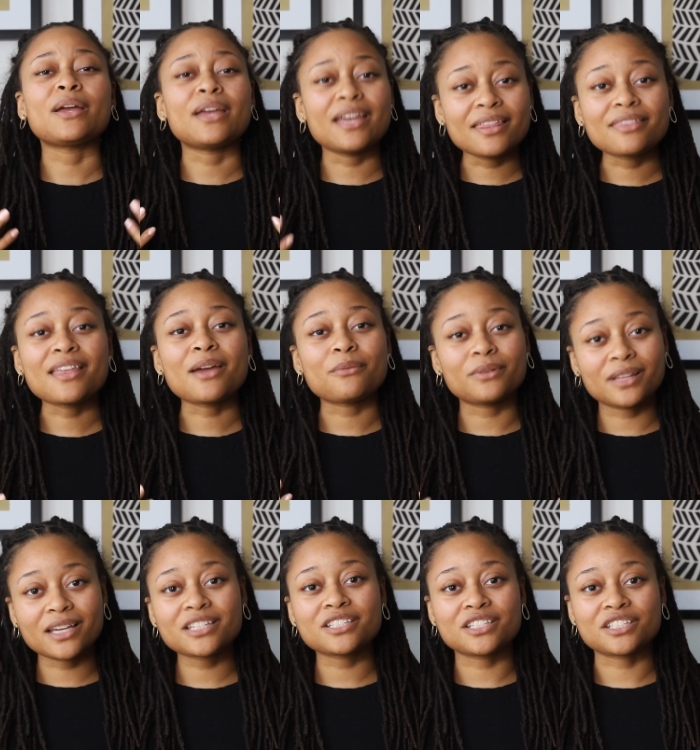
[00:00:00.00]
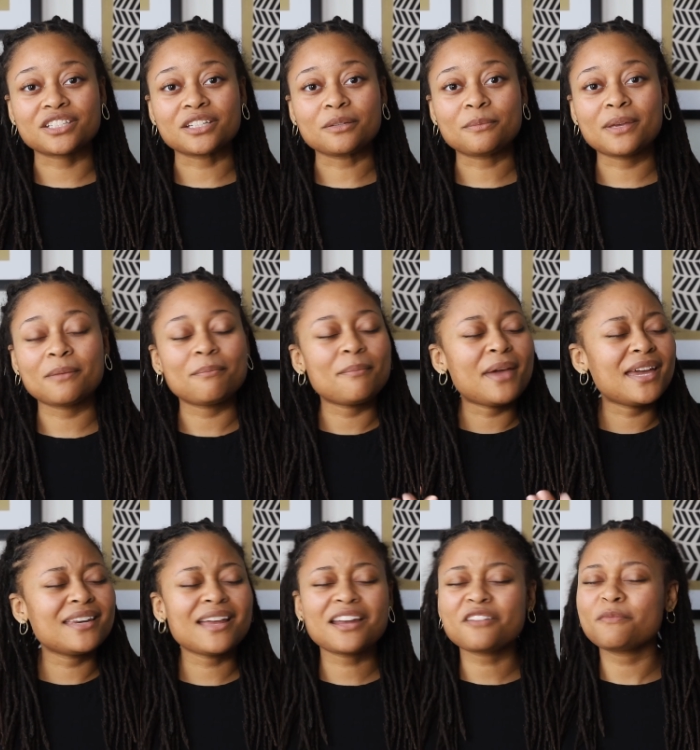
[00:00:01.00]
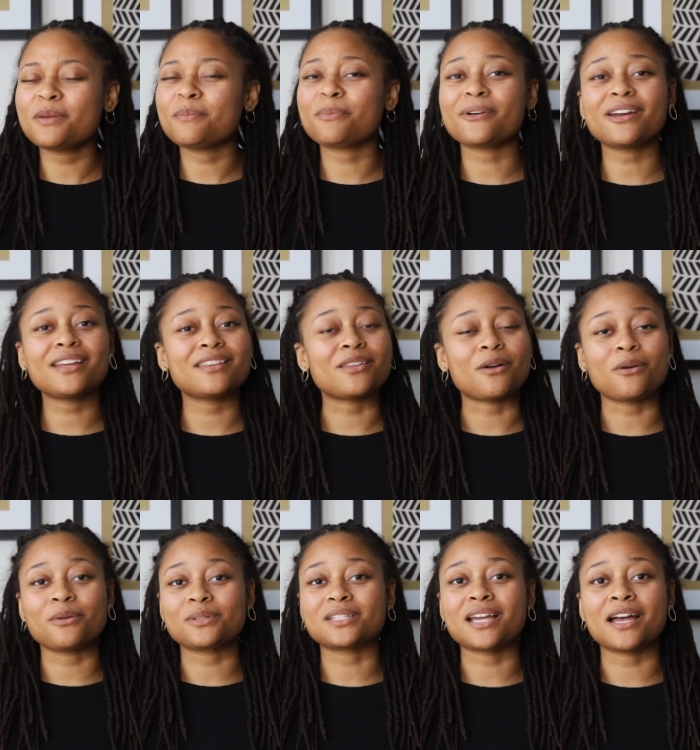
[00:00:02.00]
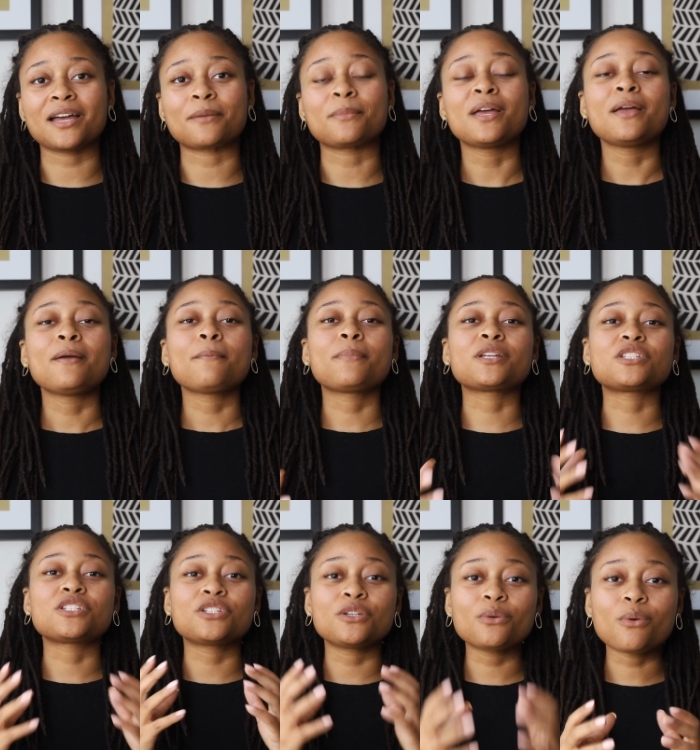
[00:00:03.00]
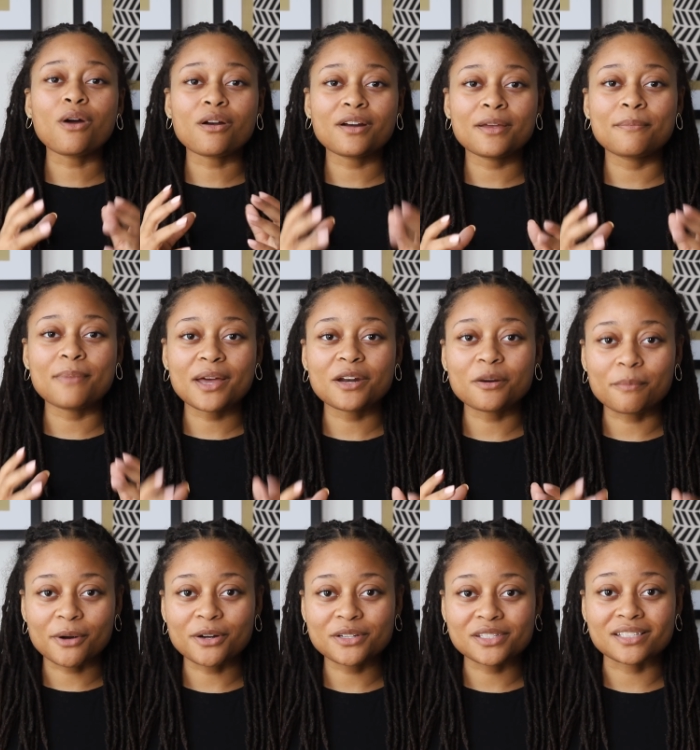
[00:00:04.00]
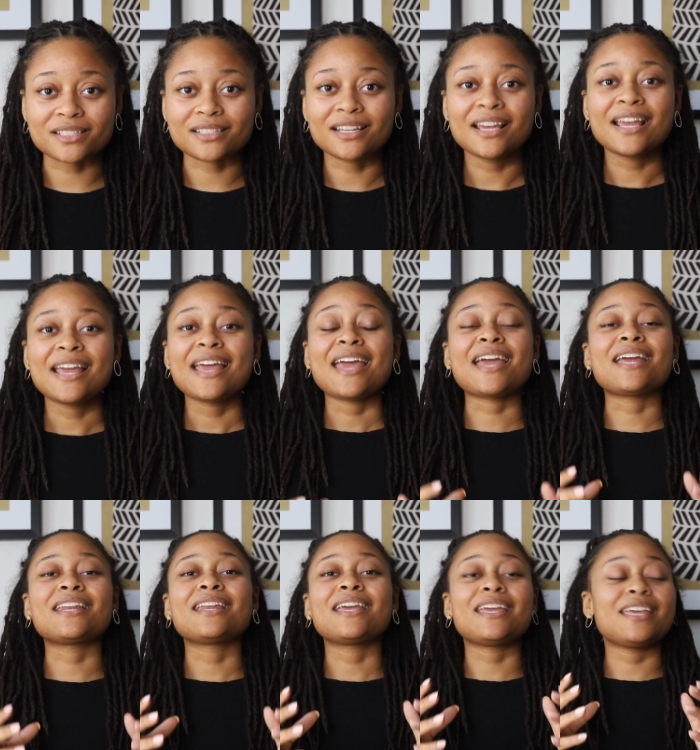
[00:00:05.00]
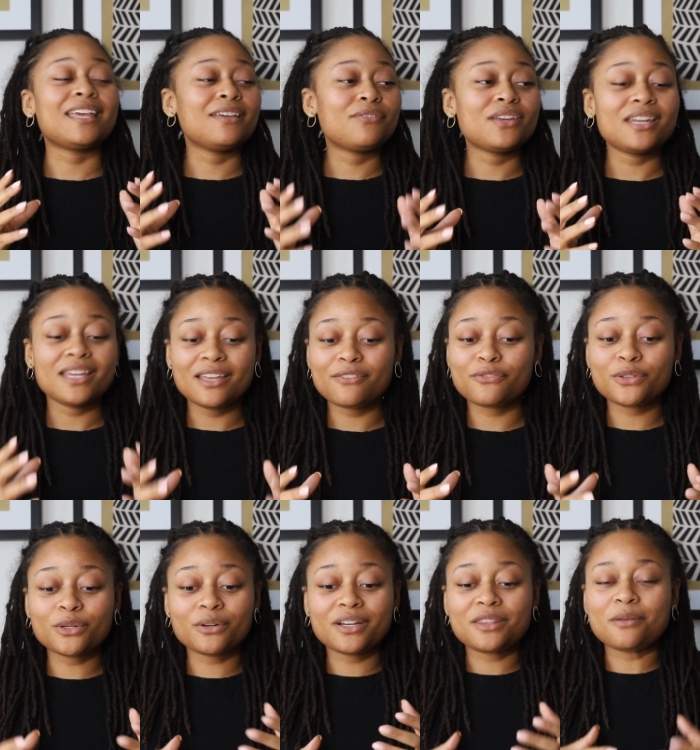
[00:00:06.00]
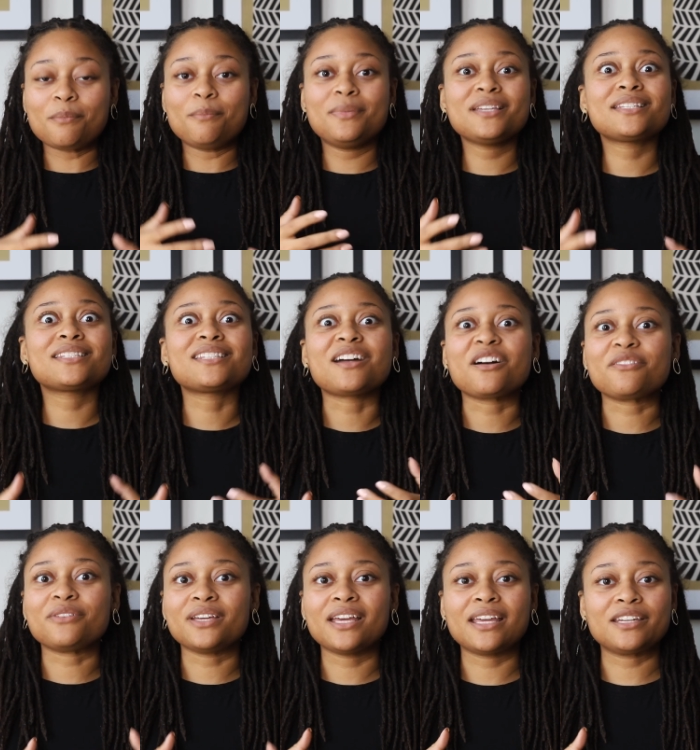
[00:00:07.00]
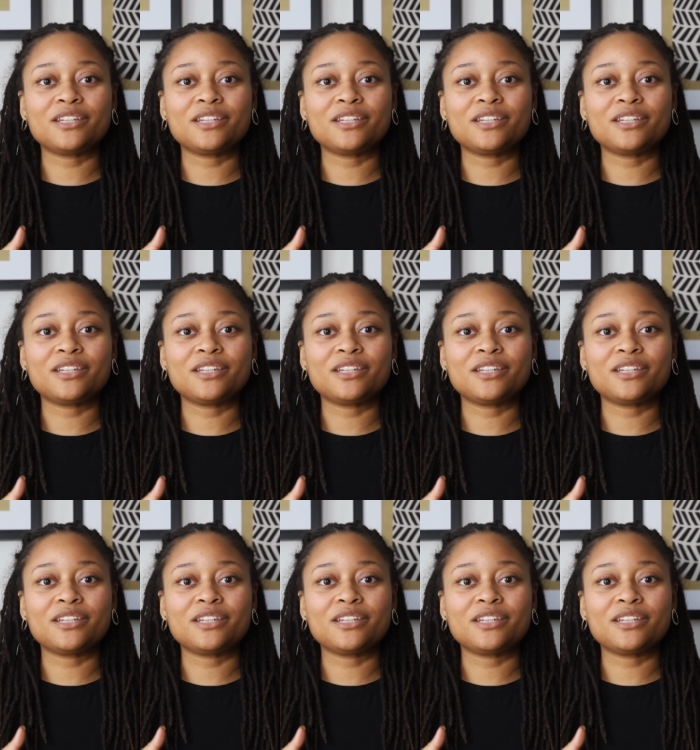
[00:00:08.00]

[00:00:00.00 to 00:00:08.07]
in that relationship. It may not have been pretty the whole time, but you are a better person. And even if you're in the midst of it